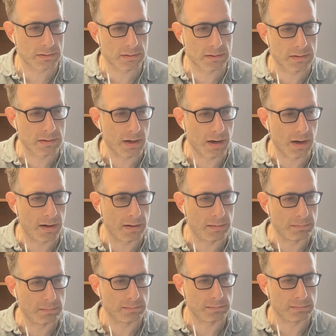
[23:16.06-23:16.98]

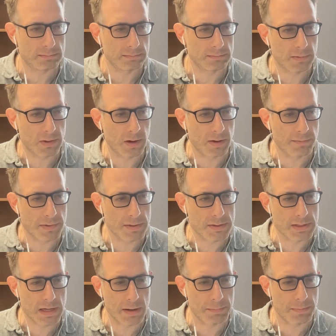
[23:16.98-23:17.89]
um, off the
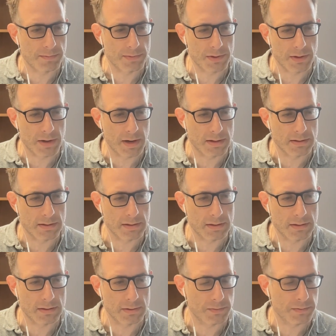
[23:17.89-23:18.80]
top of your head,
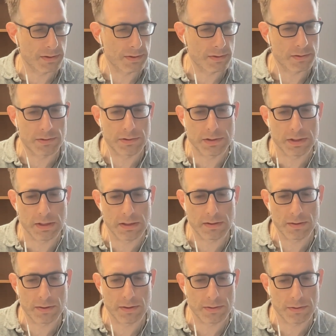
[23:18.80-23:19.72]
that you've either seen
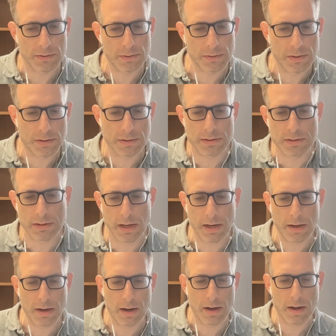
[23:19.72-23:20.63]
or you could
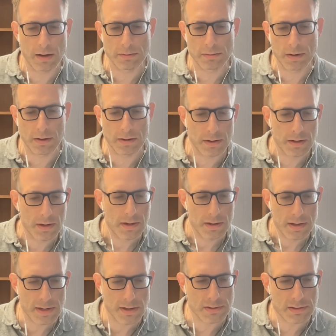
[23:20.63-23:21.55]
say,
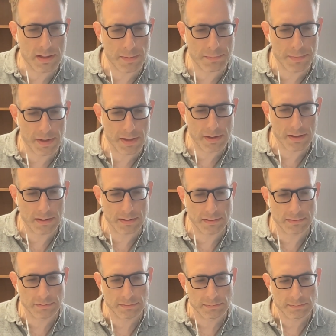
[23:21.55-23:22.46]
here's
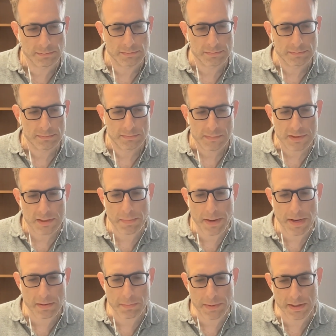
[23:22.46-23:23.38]
something to
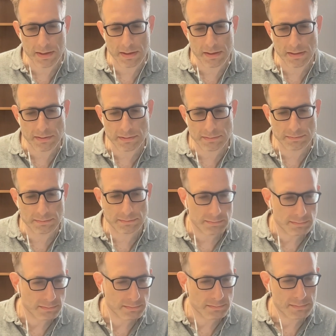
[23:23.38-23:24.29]
make me
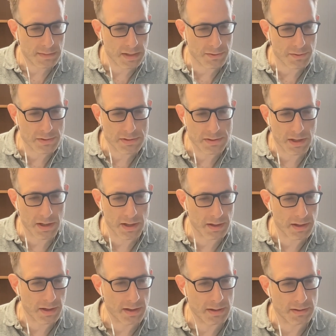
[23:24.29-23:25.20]

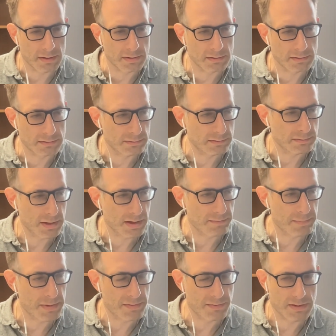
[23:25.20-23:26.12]
interesting and give
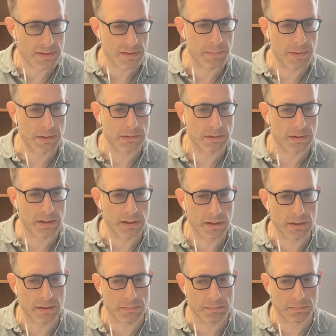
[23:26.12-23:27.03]
me visibility
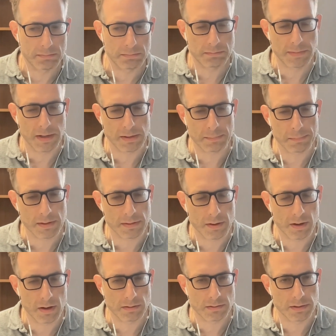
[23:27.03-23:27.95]
and make me a
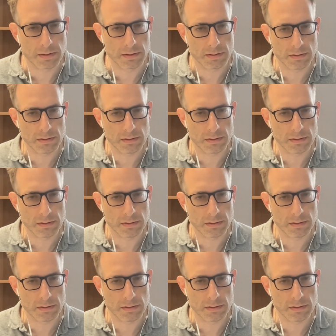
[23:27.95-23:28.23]
thought leader?